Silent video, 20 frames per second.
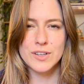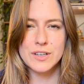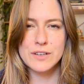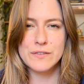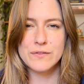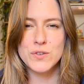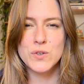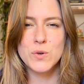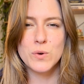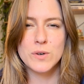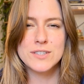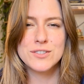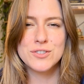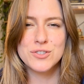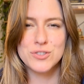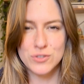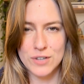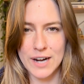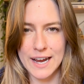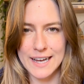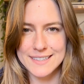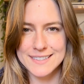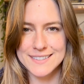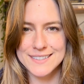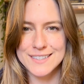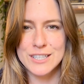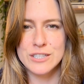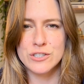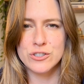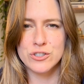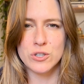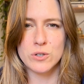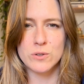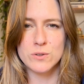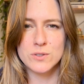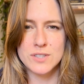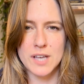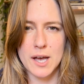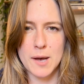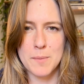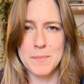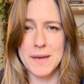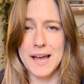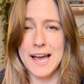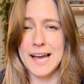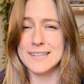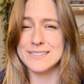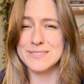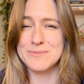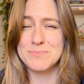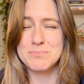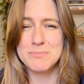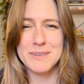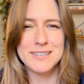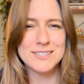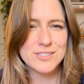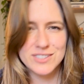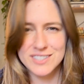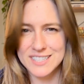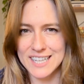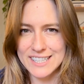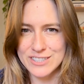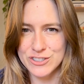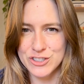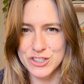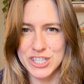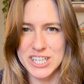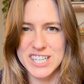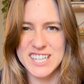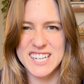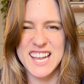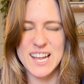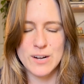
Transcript: If your stress shows up as muscle tension,